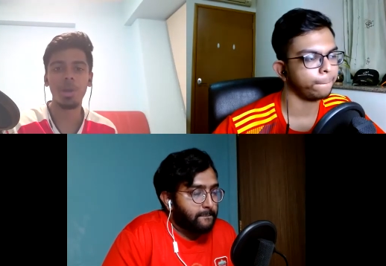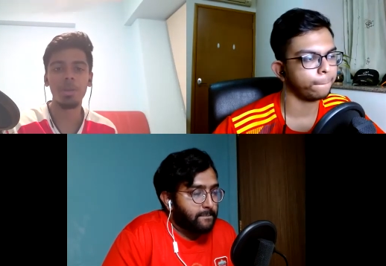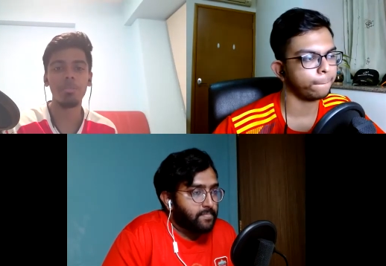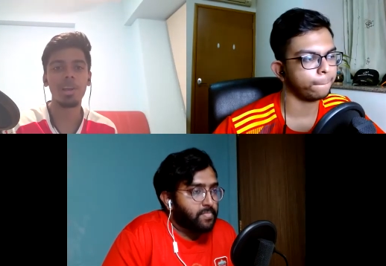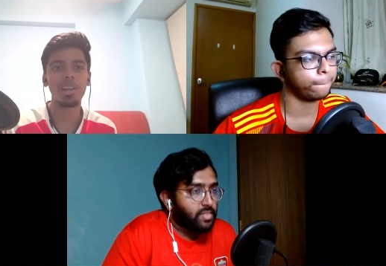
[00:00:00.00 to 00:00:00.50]

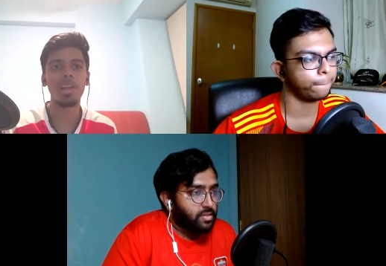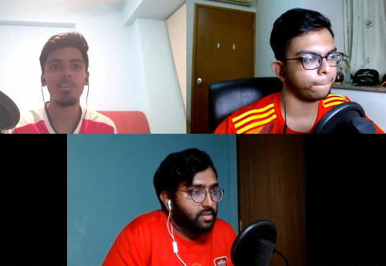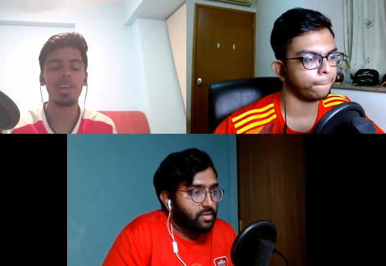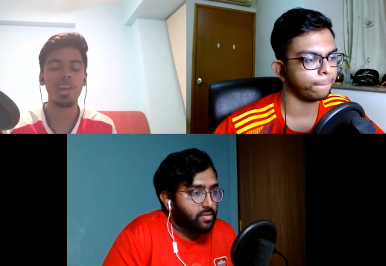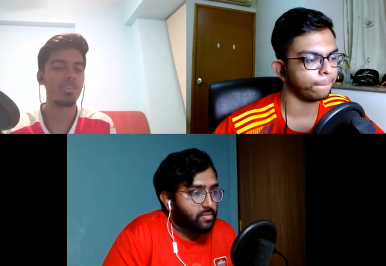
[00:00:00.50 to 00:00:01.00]
Speaker 1: And
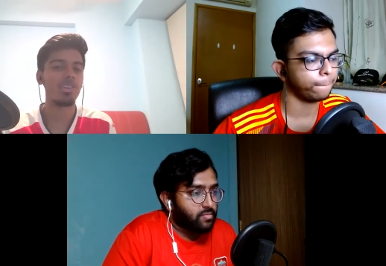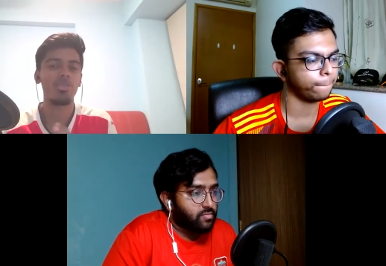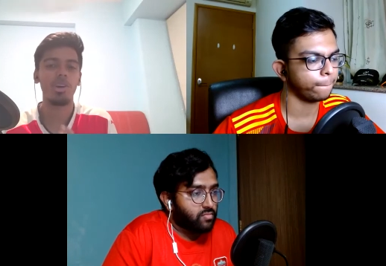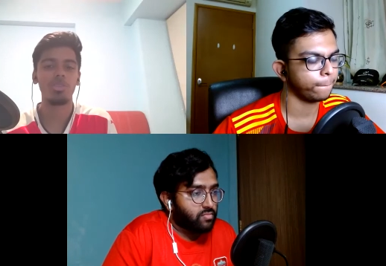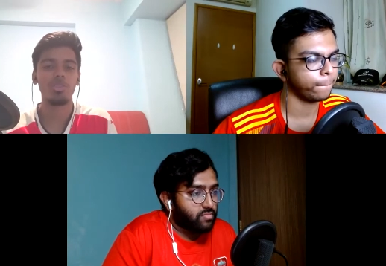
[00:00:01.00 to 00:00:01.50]
McLaren actually
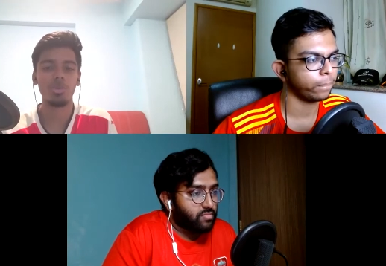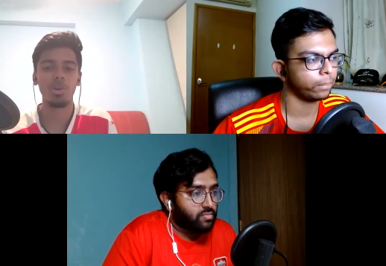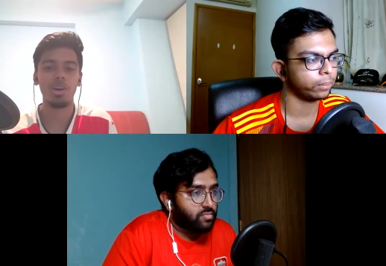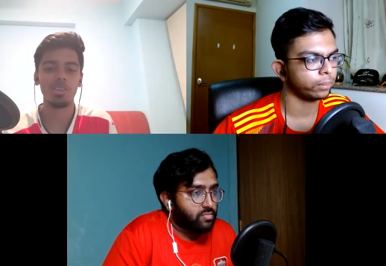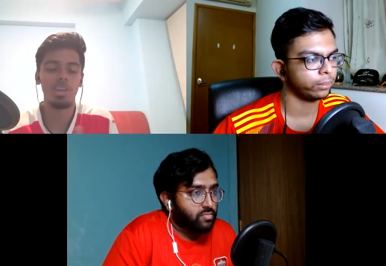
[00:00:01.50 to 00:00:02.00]
tried to
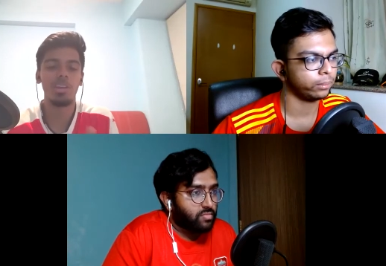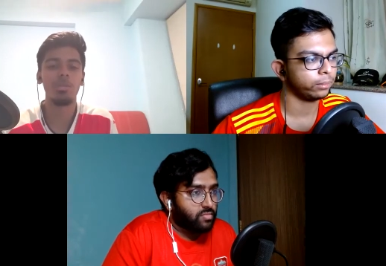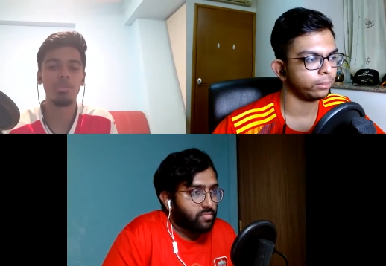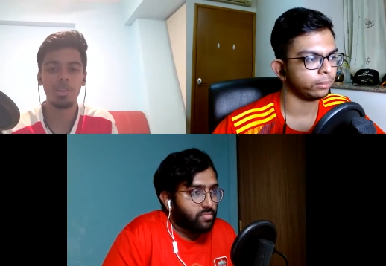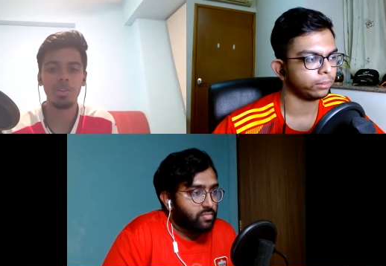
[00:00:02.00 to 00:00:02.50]
tell
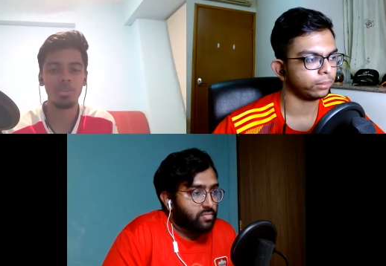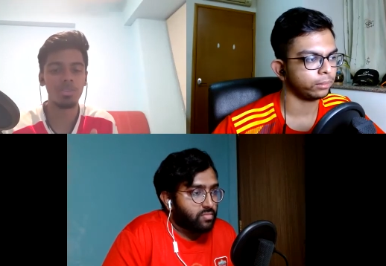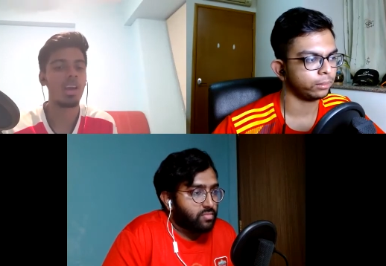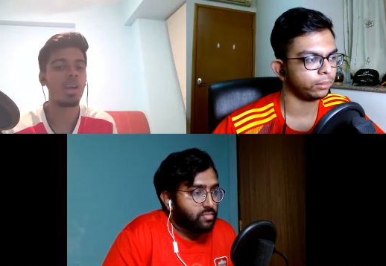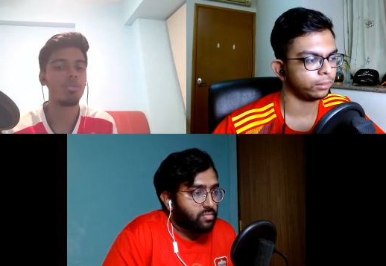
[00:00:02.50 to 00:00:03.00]
him that, you know, it's
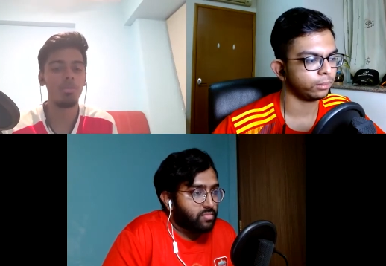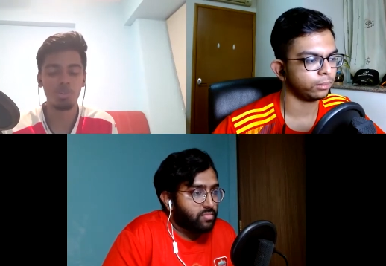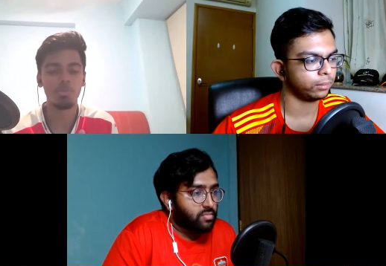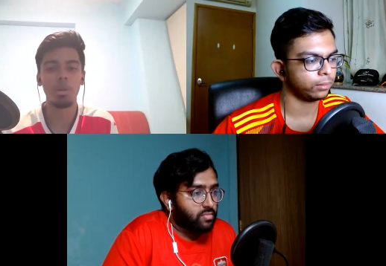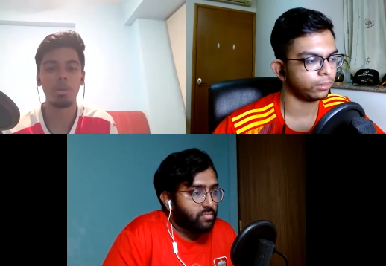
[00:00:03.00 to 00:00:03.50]
time, we
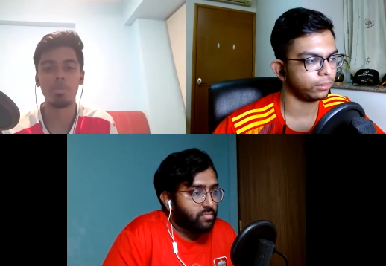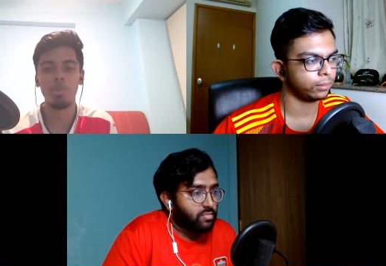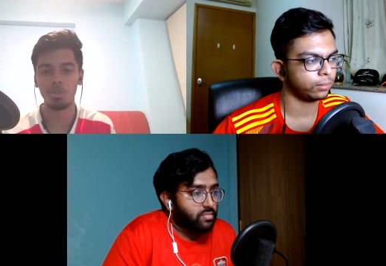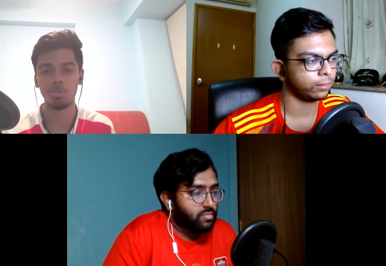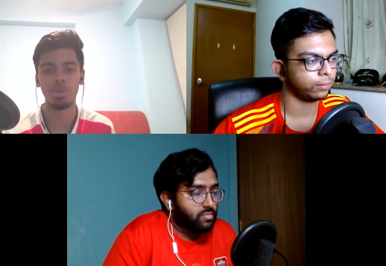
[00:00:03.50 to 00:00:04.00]
should maybe
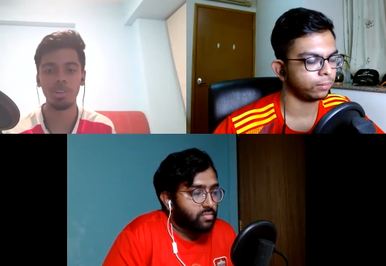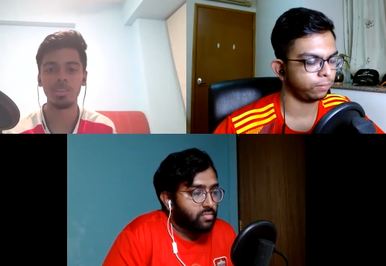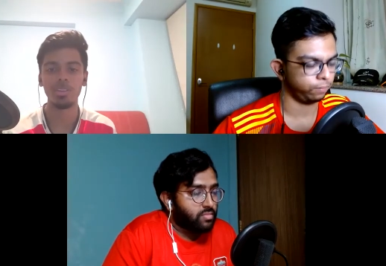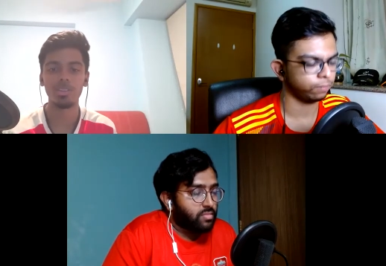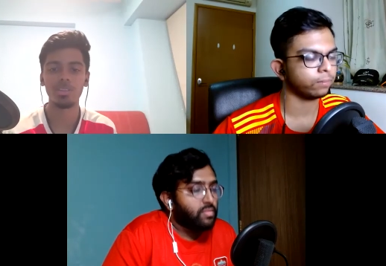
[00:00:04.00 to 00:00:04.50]
box
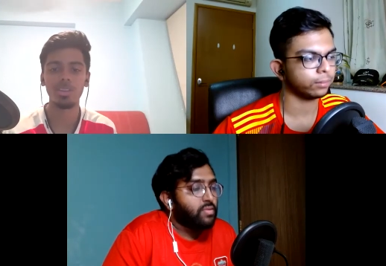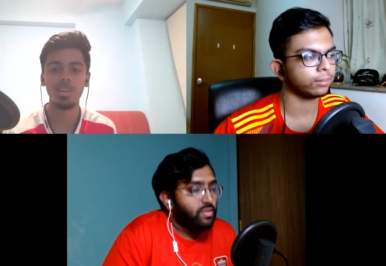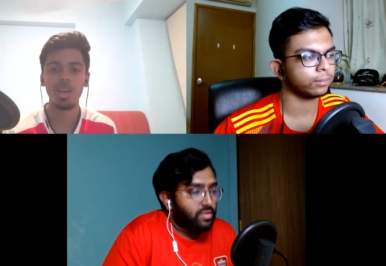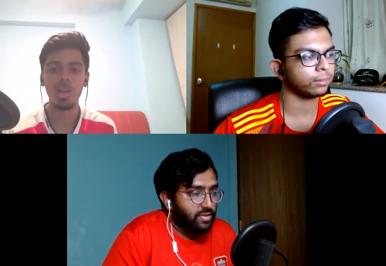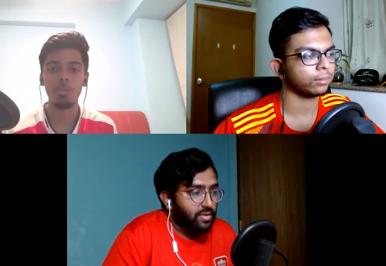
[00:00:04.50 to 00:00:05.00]
pointers.
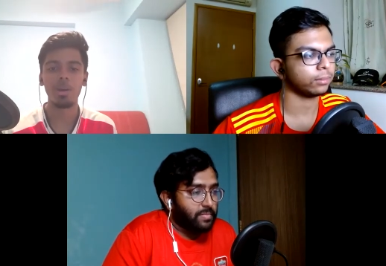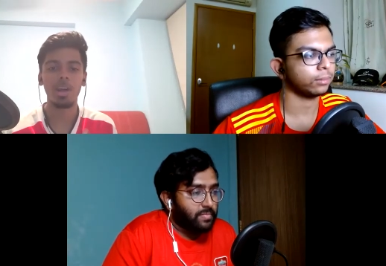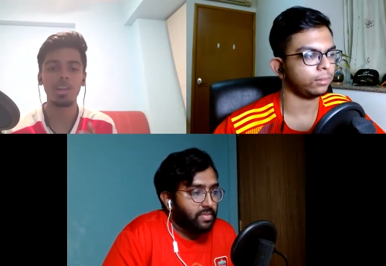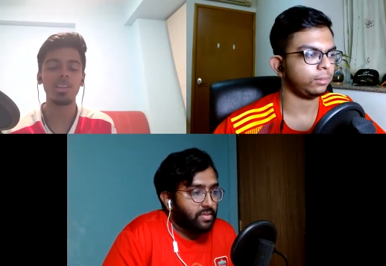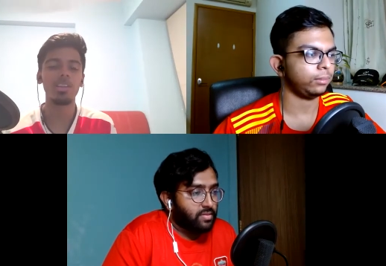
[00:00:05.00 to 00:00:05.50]
Yeah. But
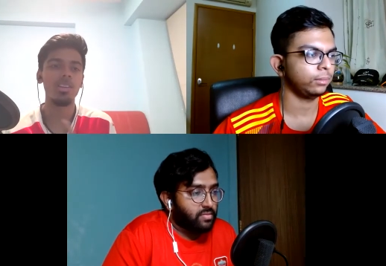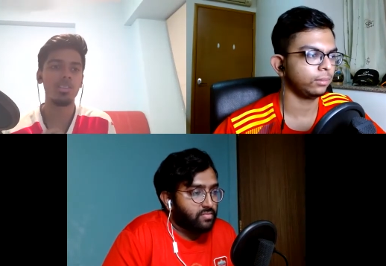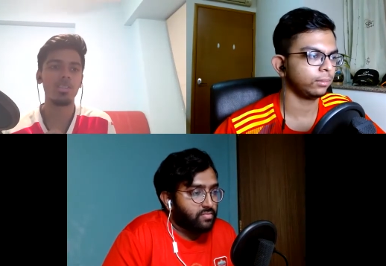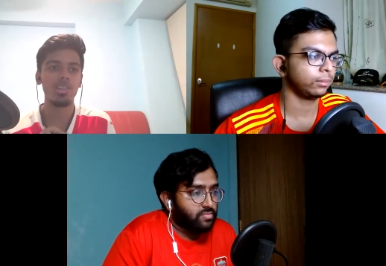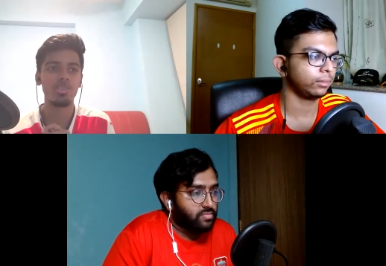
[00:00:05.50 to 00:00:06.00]
I think here's
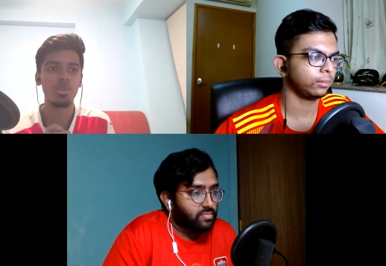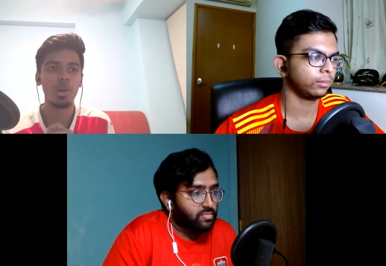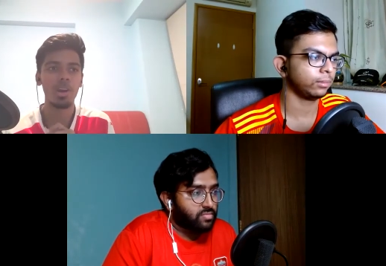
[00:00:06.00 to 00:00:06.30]
the issue where